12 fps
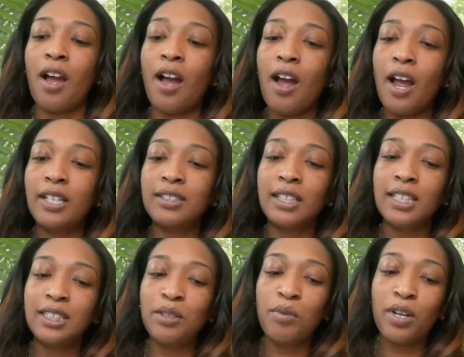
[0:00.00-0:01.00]
all right so
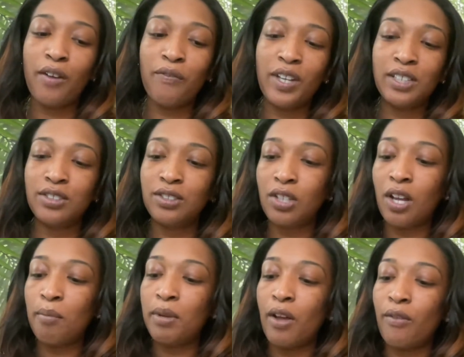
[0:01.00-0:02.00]
let's see what confessions are
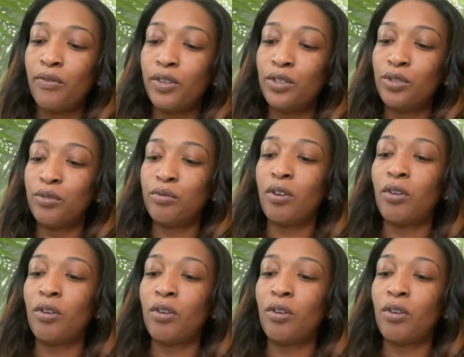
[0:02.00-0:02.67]
coming out for you